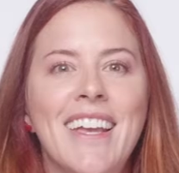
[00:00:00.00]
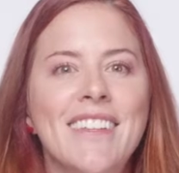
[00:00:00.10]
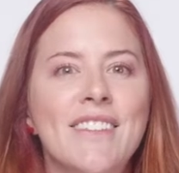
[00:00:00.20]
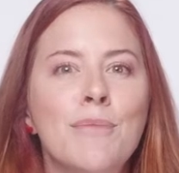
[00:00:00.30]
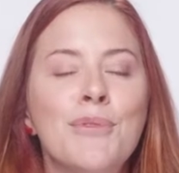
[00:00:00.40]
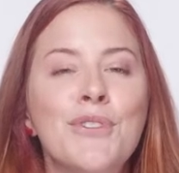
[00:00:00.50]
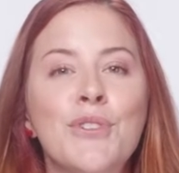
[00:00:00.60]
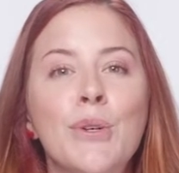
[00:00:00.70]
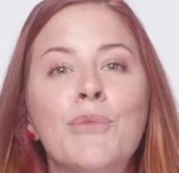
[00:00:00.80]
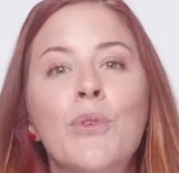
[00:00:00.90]
In simplest
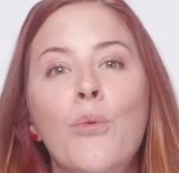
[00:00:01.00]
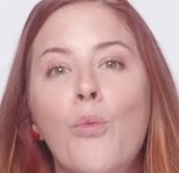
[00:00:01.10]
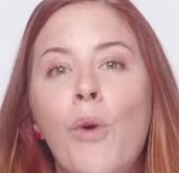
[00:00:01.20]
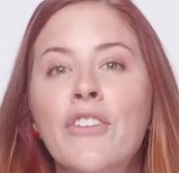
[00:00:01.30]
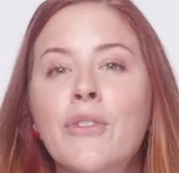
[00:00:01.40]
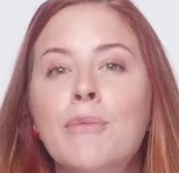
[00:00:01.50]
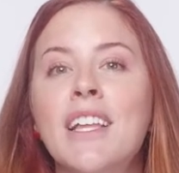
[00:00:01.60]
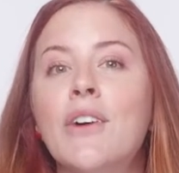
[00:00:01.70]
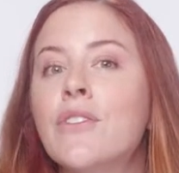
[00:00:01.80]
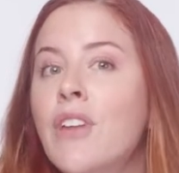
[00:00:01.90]
terms, WASM
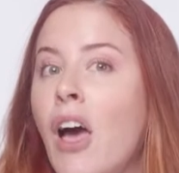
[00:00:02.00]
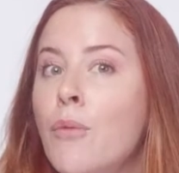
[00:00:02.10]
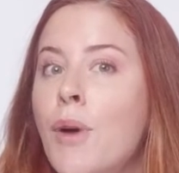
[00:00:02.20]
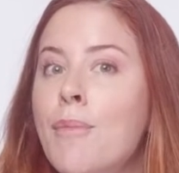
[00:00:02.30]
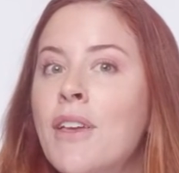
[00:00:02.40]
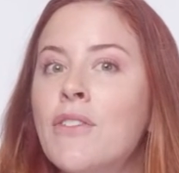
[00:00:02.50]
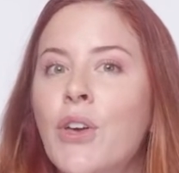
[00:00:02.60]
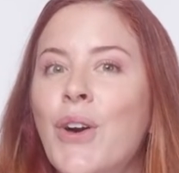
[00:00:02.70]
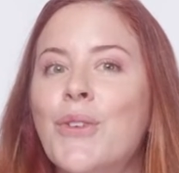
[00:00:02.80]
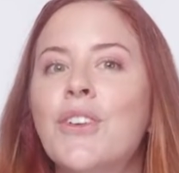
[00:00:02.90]
allows non-web-based
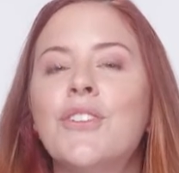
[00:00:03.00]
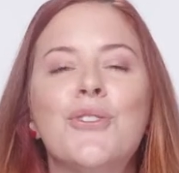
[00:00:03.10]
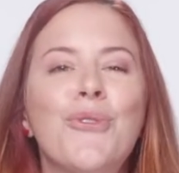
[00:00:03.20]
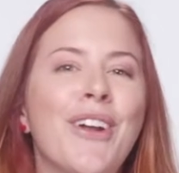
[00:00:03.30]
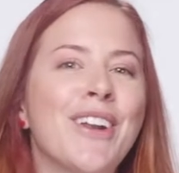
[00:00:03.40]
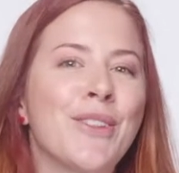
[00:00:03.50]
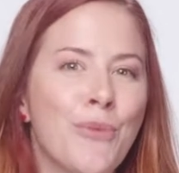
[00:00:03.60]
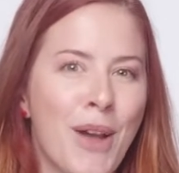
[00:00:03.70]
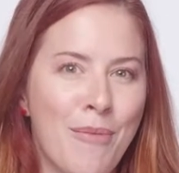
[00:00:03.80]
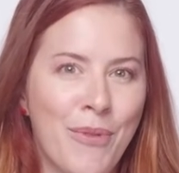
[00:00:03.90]
code to run on the
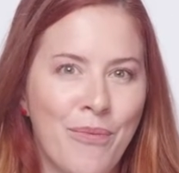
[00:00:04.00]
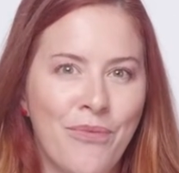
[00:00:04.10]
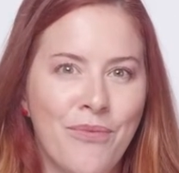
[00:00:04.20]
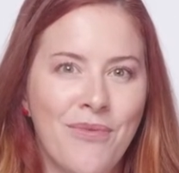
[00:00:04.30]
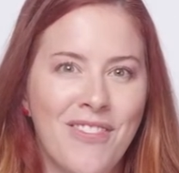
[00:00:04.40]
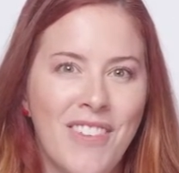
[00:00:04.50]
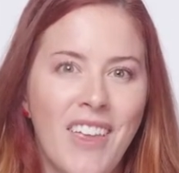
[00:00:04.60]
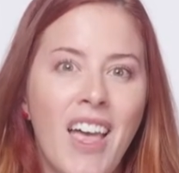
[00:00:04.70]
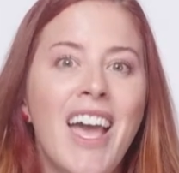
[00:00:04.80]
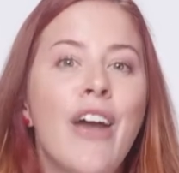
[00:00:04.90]
web.
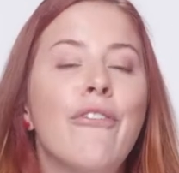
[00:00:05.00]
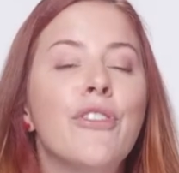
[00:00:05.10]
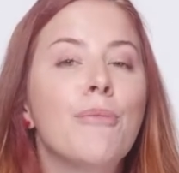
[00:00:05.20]
For